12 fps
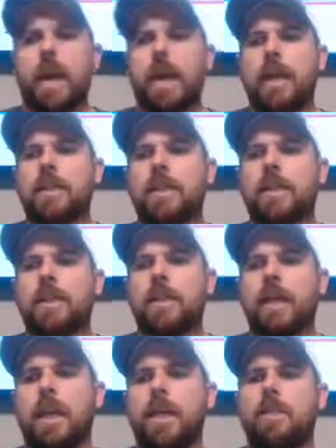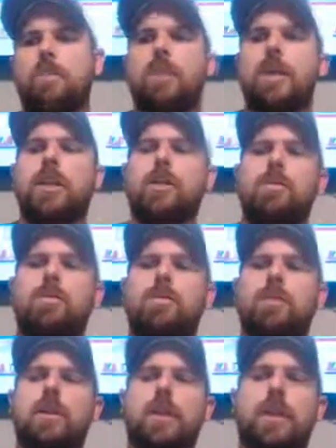and when you
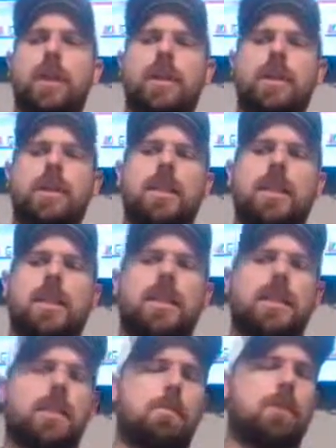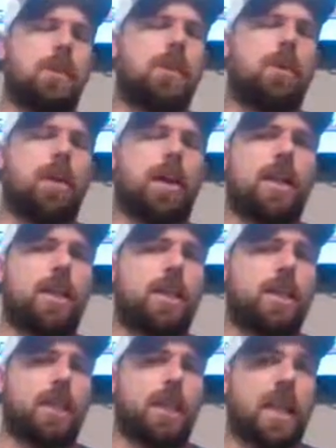were like the
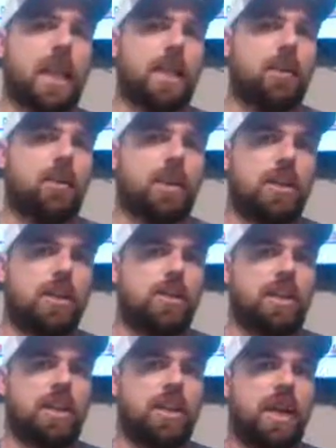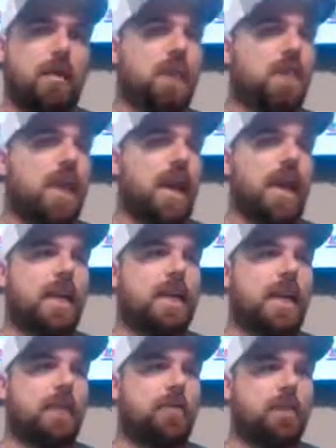mid-90s to late 90s, that was the
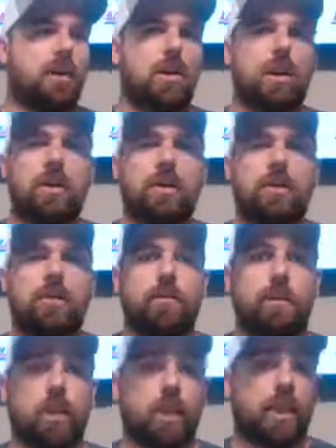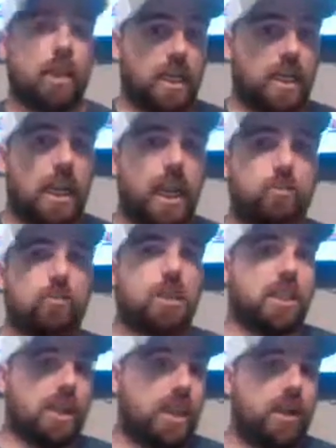heyday for leader cars,
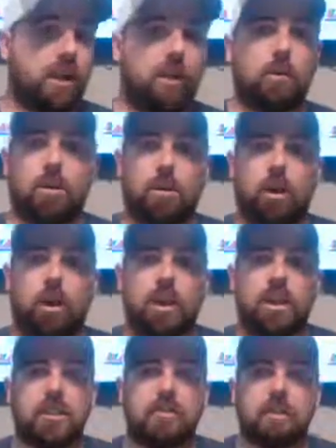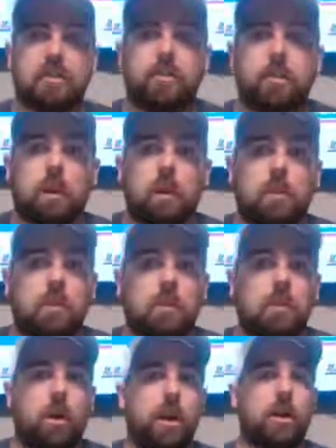which are now known as Lightning Smiths for people
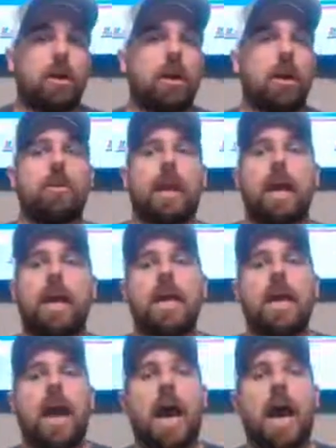that might not know that.